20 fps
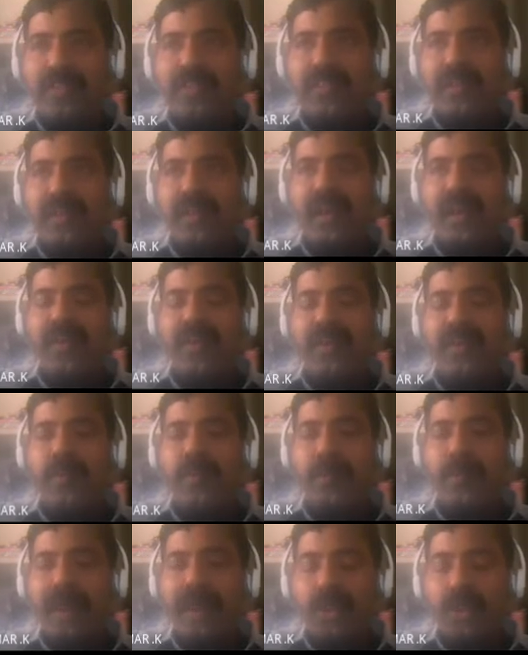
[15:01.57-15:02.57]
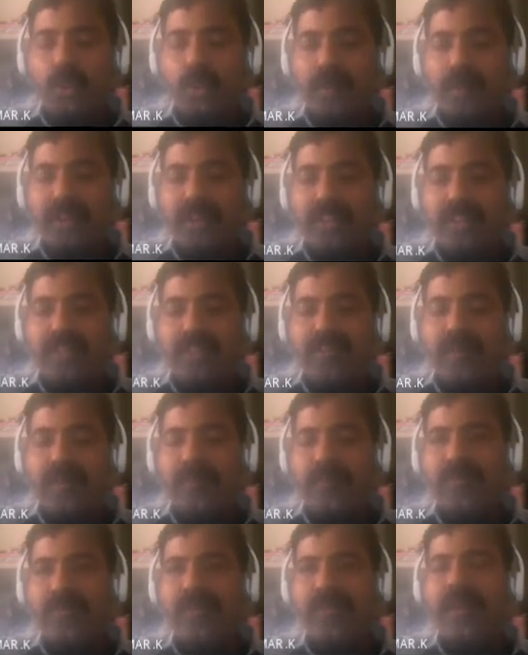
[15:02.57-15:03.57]
had an impact over the system,
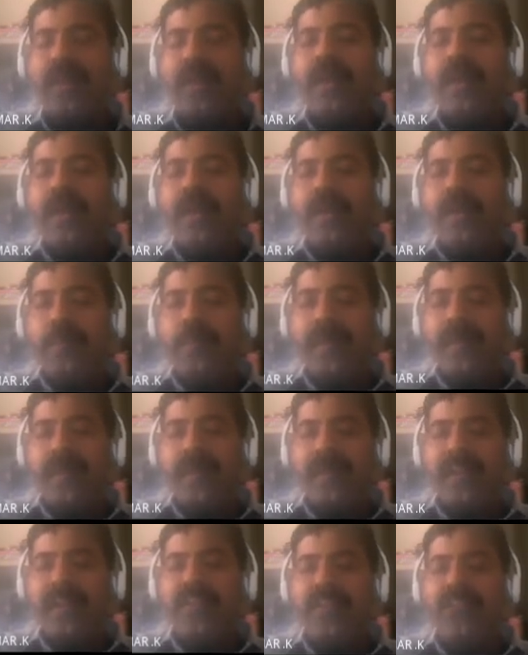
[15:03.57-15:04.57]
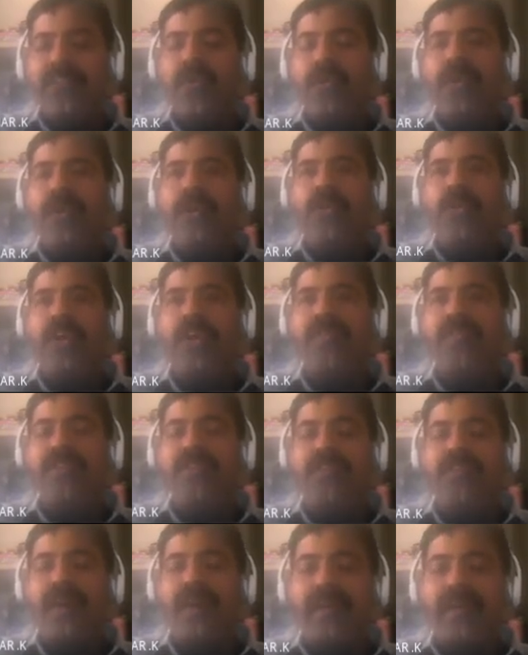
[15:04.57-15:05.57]
immediately the flow controller will
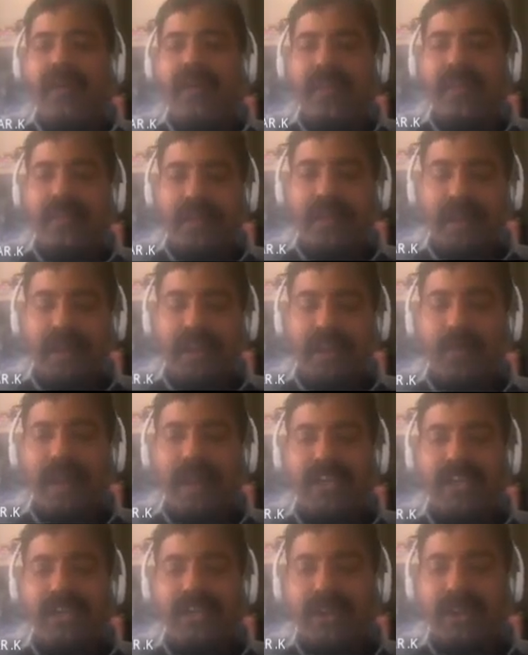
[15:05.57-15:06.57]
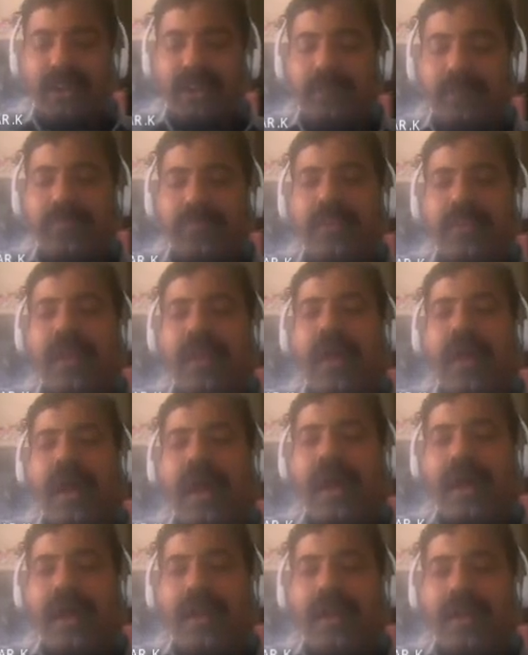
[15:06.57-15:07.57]
start taking the corrective action
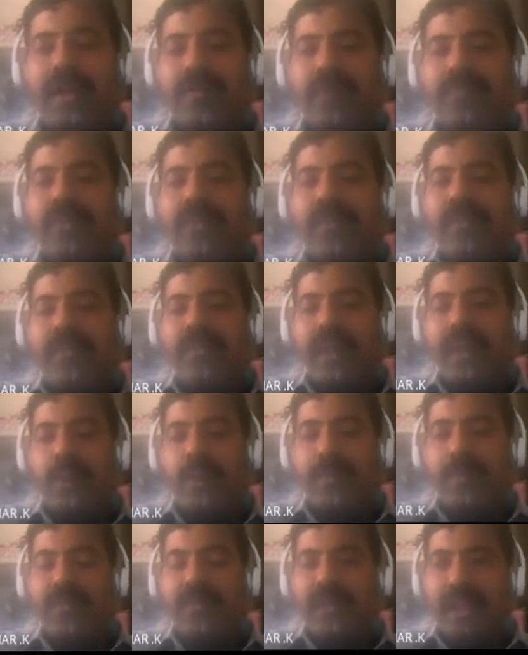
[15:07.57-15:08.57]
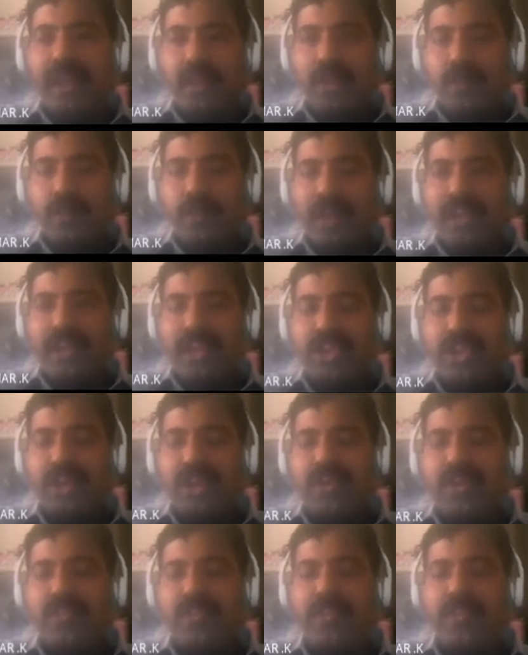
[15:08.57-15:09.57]
and there will be error variations.
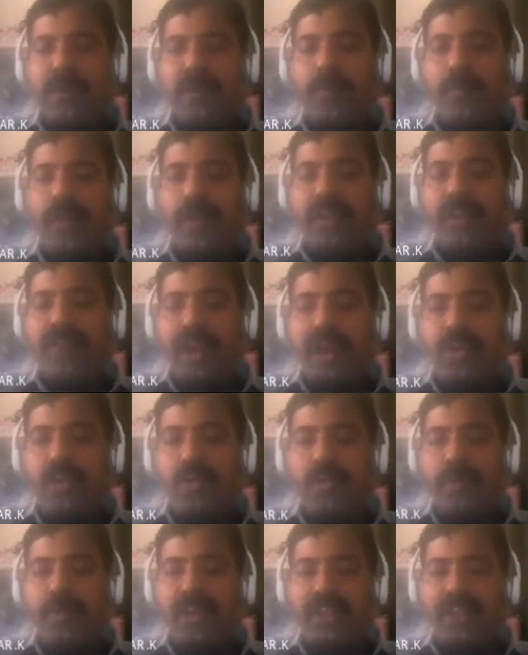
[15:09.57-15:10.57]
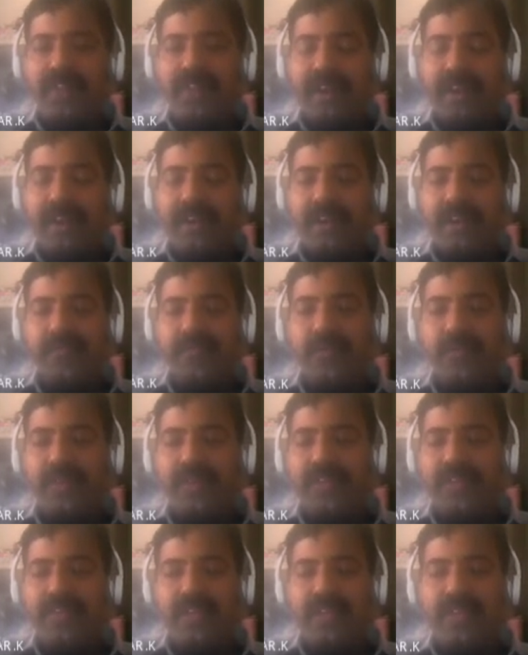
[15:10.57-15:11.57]
So set point value will be deviated in this
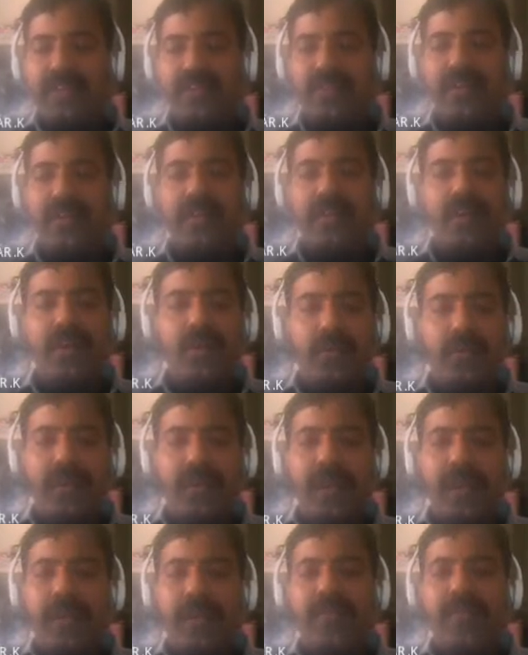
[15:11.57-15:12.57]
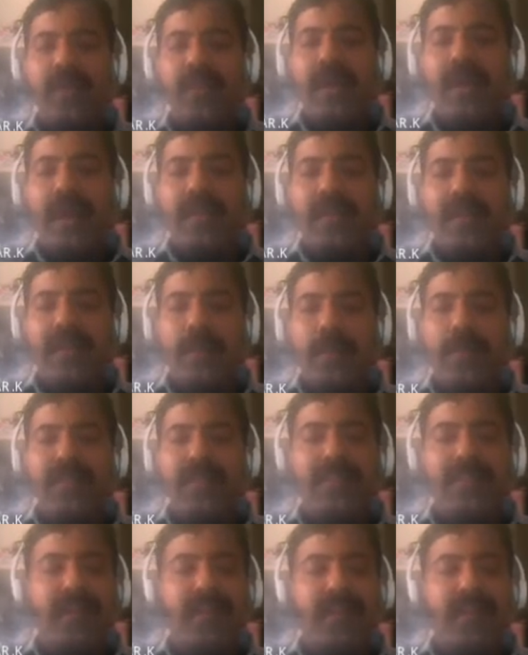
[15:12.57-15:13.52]
case. Okay. And thereby the secondary